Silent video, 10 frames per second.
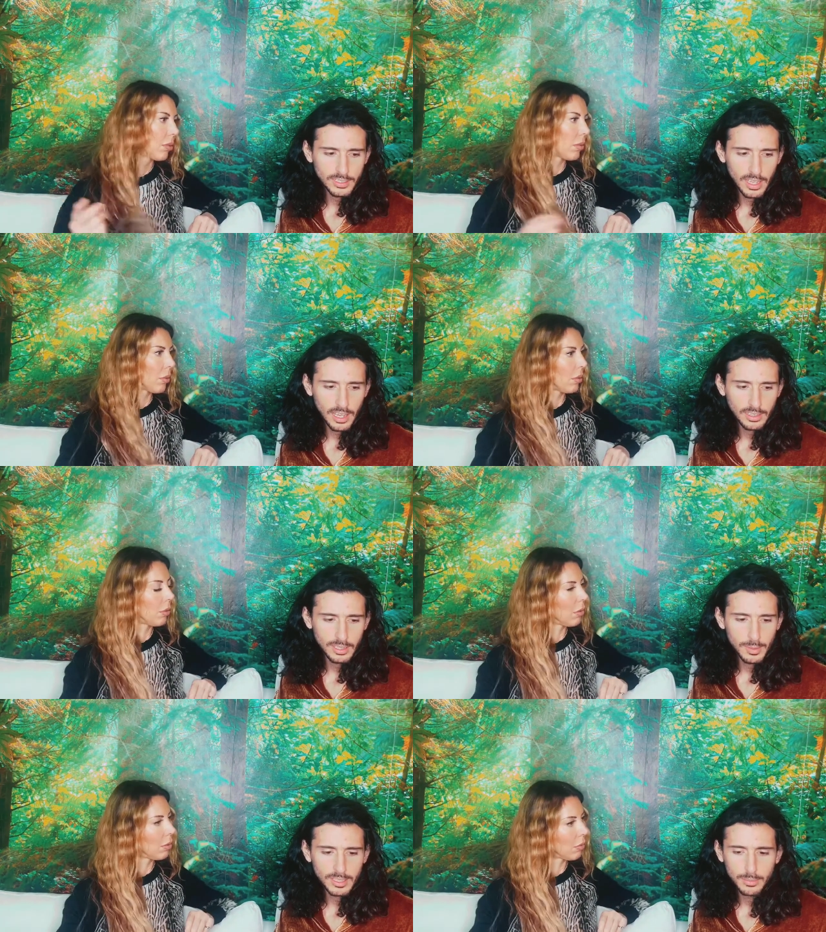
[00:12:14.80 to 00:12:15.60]
Speaker 1: uh, eh,
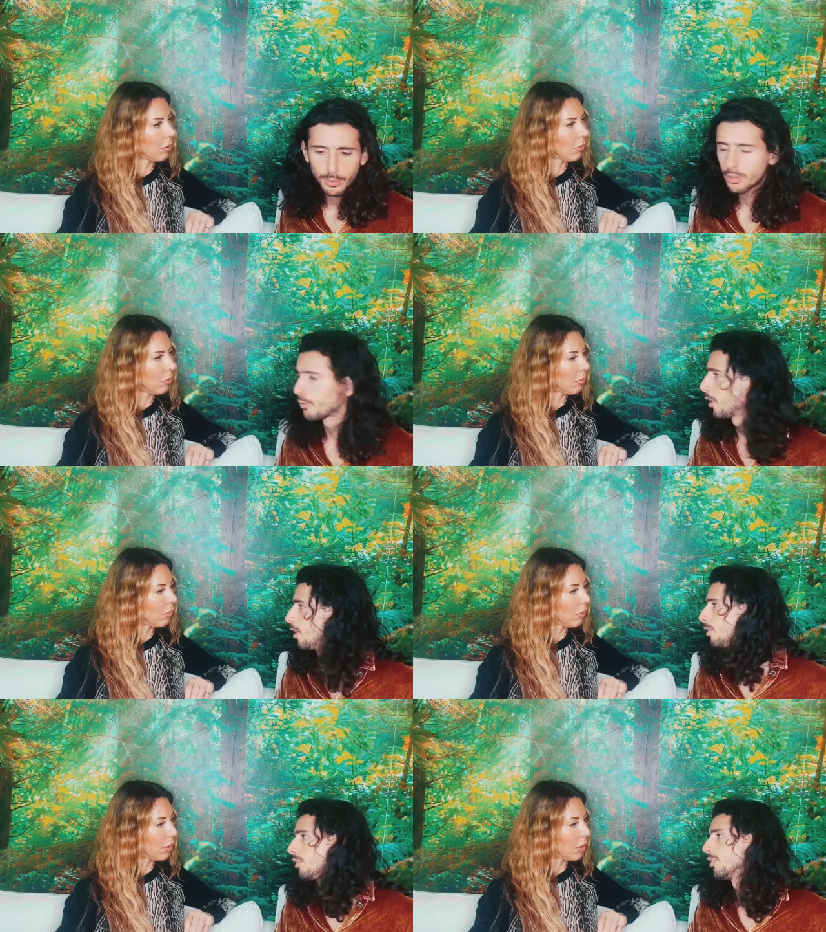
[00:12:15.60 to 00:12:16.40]
Tibetan Book of
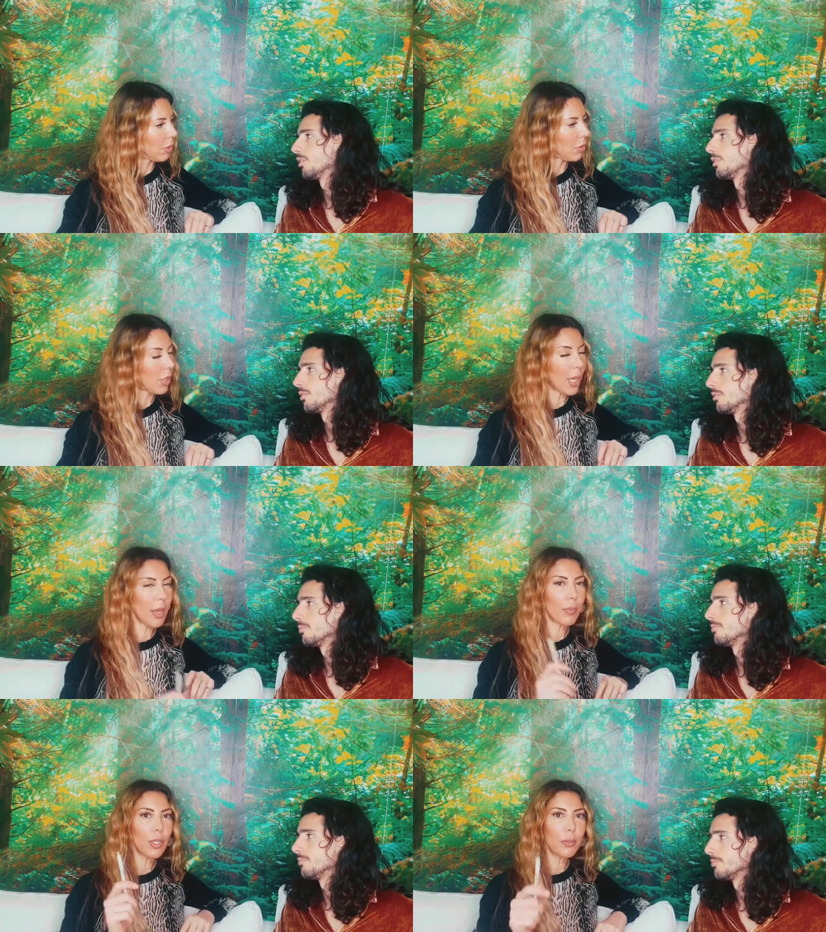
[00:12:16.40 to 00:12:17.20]
Health.
Speaker 2: Okay,
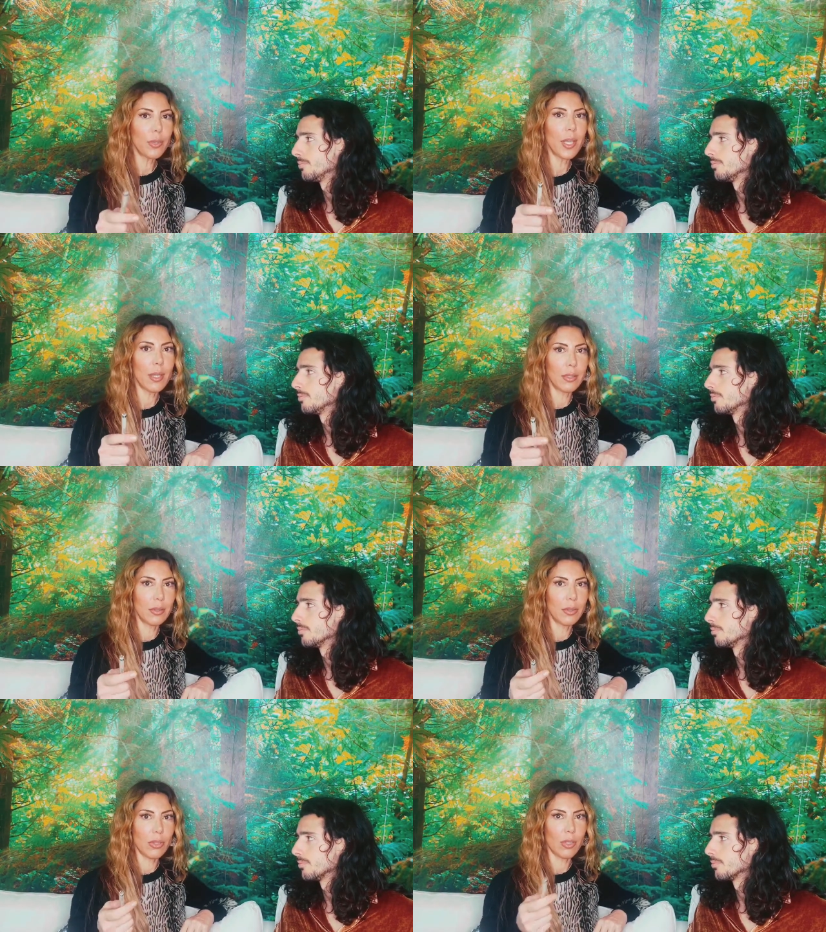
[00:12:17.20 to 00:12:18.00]
I'm gonna put that in the
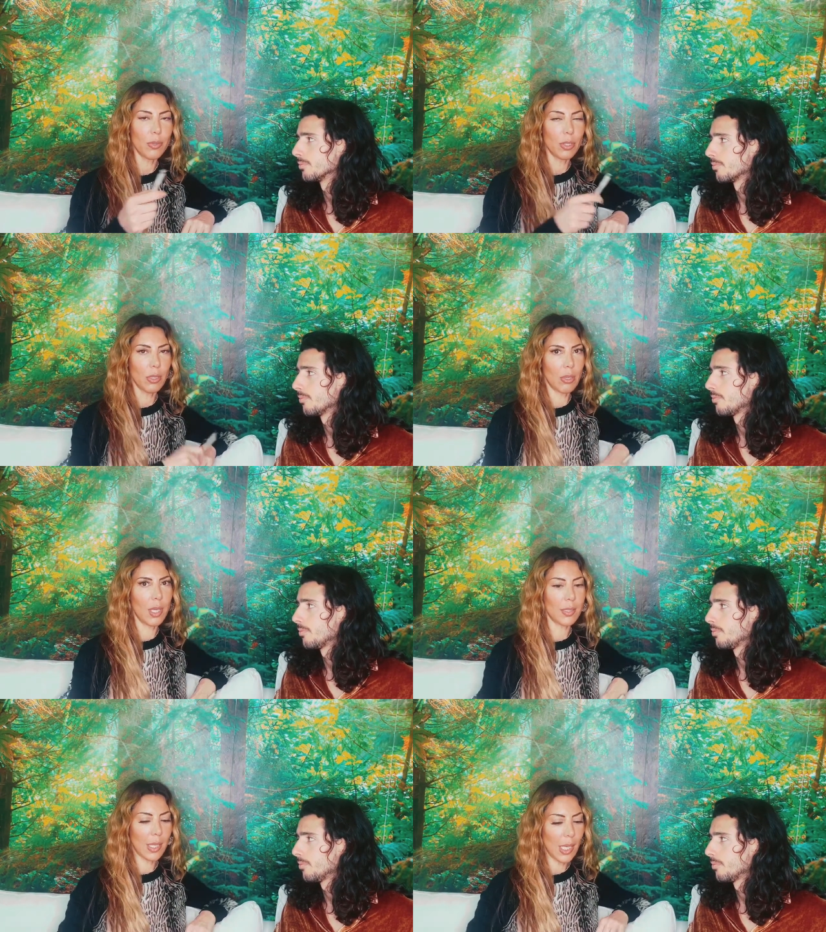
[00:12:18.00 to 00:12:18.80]
description. You
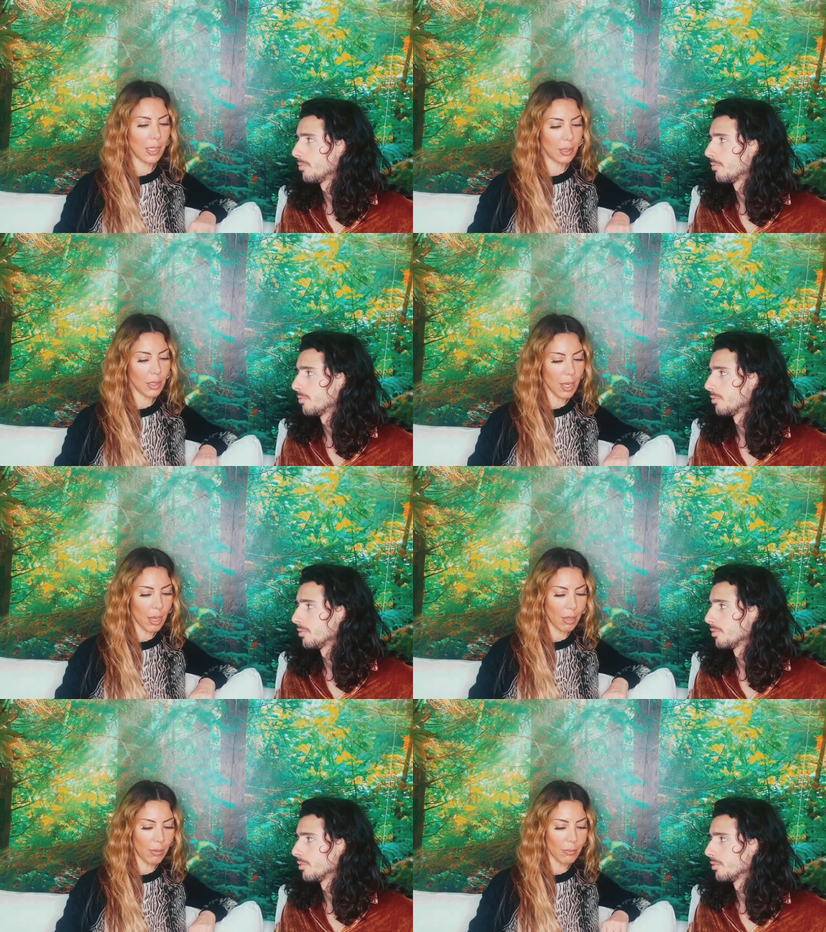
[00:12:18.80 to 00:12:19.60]
guys can
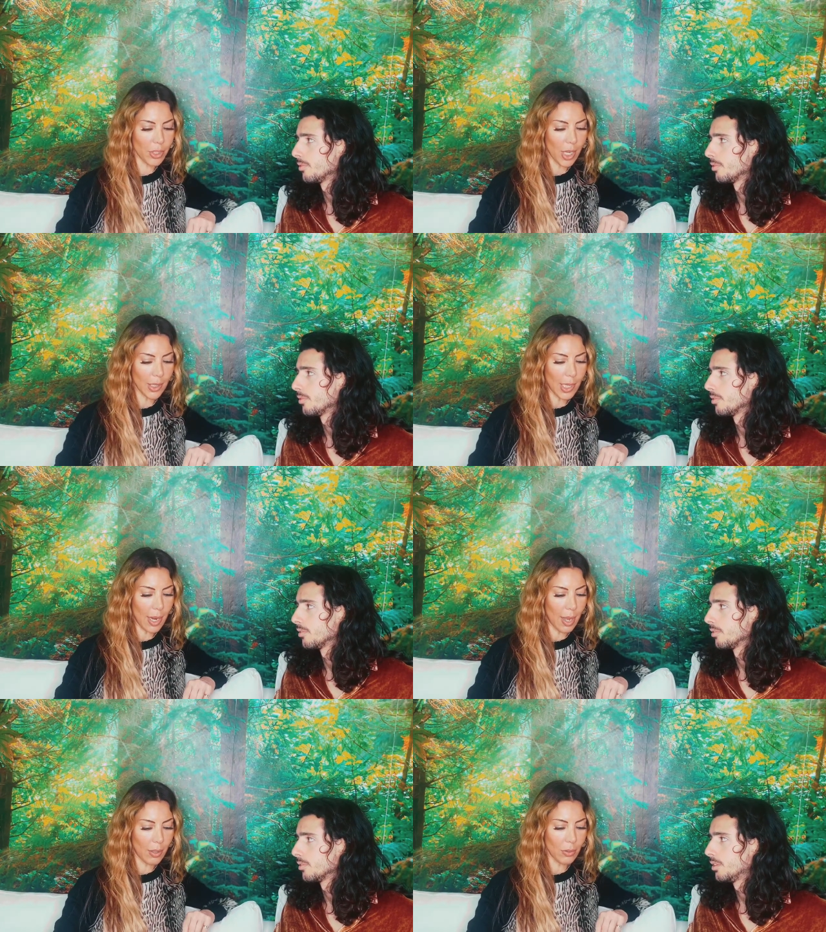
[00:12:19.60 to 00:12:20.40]
um, check that
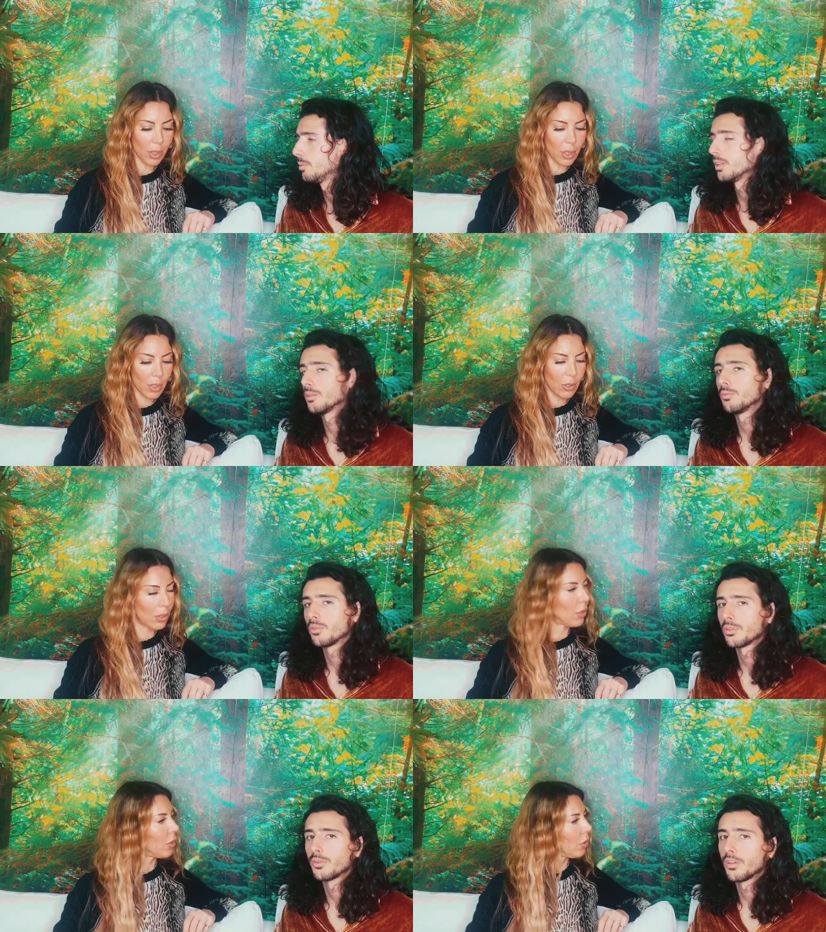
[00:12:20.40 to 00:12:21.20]
out.
Speaker 1: Tibetan
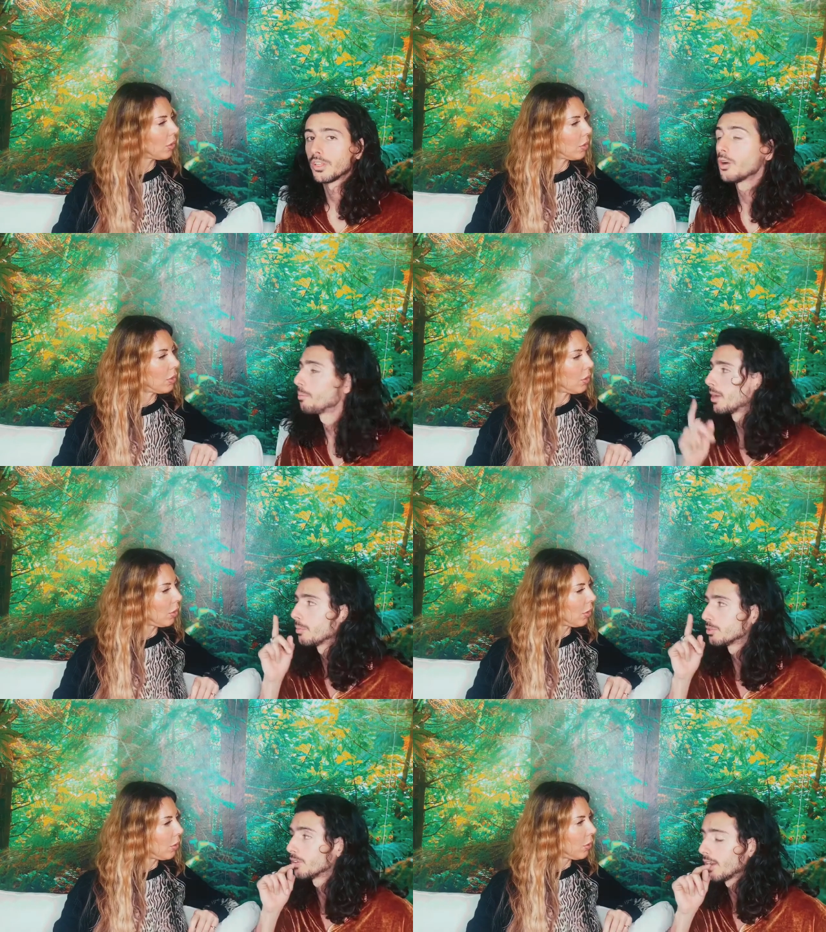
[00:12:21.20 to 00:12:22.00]
Book of Health. Yeah, but
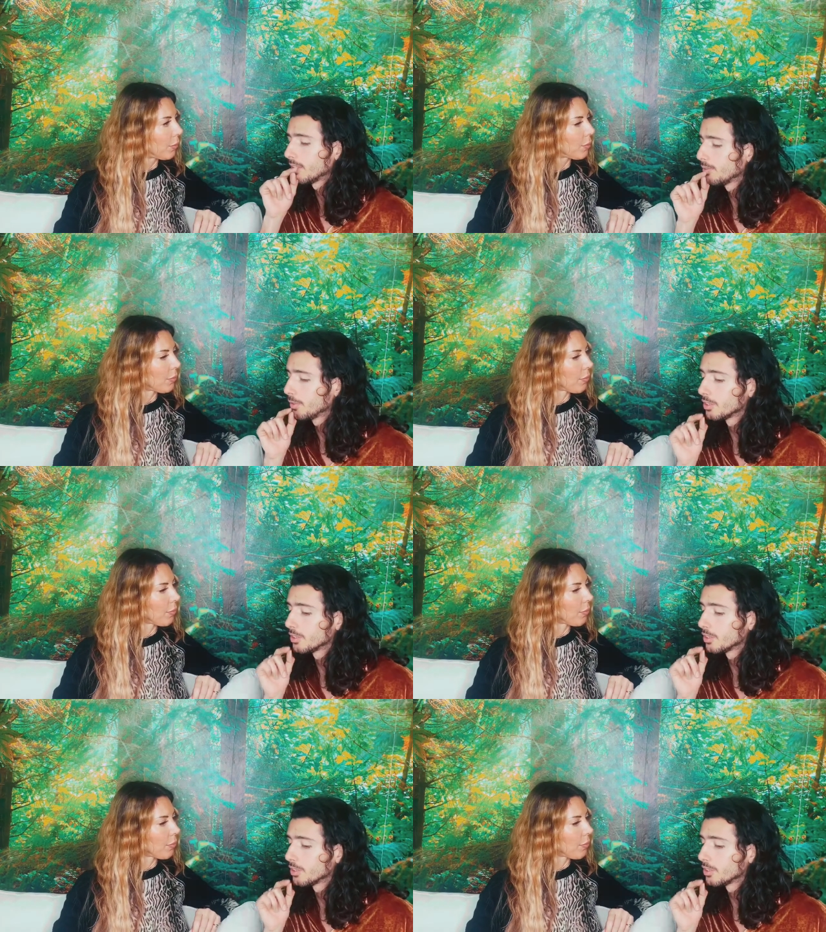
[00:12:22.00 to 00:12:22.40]
I'm sorry, I didn't finish.